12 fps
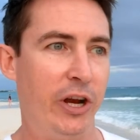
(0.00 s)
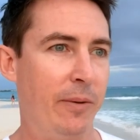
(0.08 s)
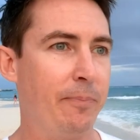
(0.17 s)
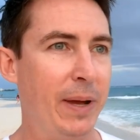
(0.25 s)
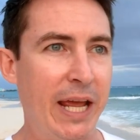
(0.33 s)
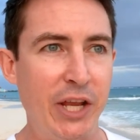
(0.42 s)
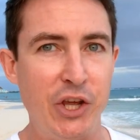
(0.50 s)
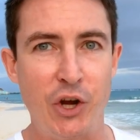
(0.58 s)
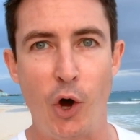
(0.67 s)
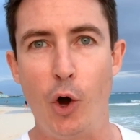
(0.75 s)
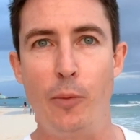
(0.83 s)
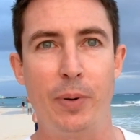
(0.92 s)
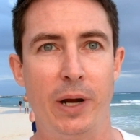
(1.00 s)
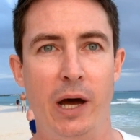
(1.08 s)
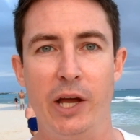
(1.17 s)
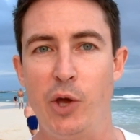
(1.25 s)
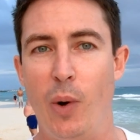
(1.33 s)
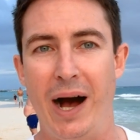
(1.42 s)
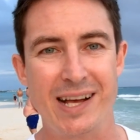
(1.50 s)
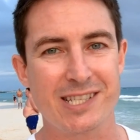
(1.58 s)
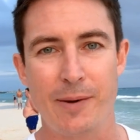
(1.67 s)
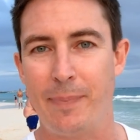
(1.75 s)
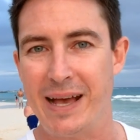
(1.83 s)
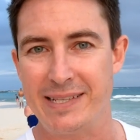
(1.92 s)
an opinion opener, you
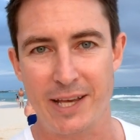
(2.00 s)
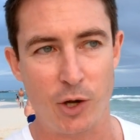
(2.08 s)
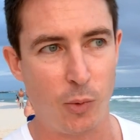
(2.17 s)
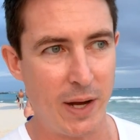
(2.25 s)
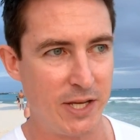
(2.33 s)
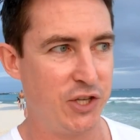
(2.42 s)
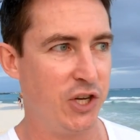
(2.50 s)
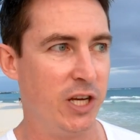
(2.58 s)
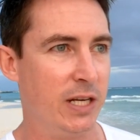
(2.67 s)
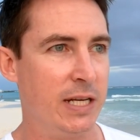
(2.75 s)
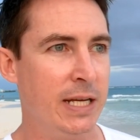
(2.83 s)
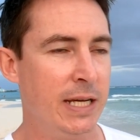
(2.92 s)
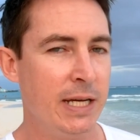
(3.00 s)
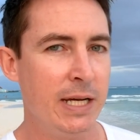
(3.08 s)
ask a basic question,